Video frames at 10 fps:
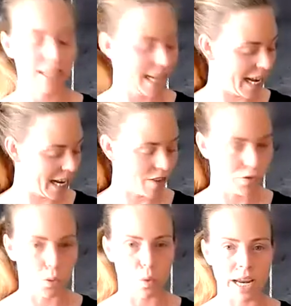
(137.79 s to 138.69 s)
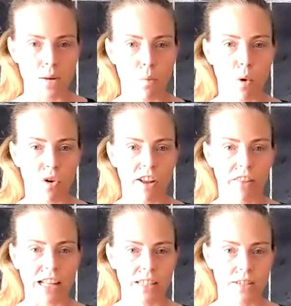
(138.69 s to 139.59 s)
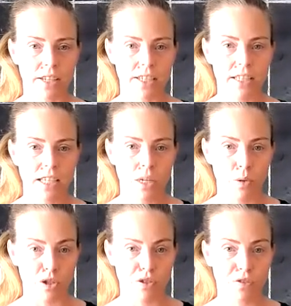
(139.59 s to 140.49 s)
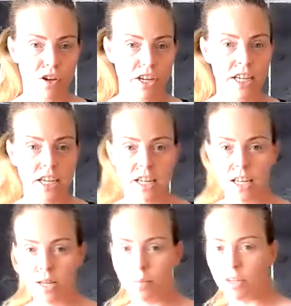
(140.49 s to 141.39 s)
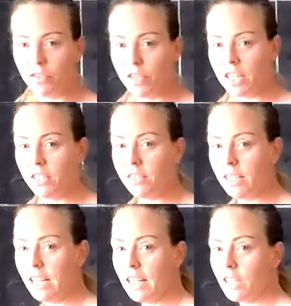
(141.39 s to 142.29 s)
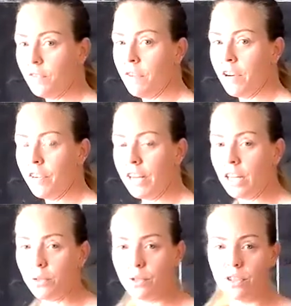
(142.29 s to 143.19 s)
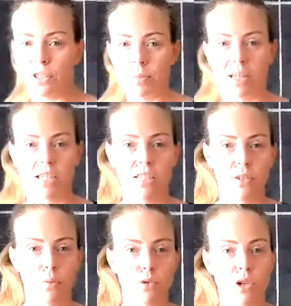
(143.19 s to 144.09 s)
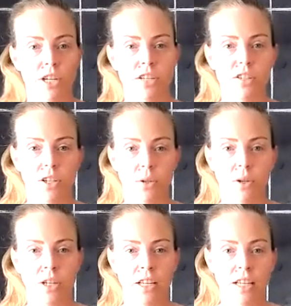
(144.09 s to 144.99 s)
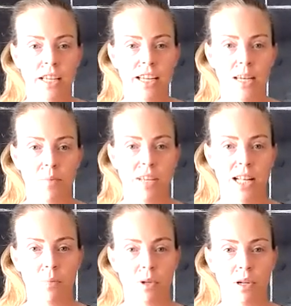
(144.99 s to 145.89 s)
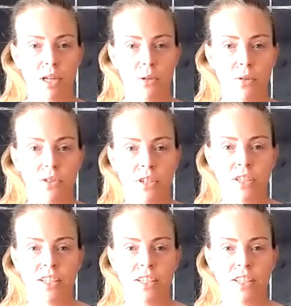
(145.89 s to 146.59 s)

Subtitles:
Again, I have to wing more on that side, which is fine. But if you can see, it's very close to the body. So I'm trying to keep the elbow close.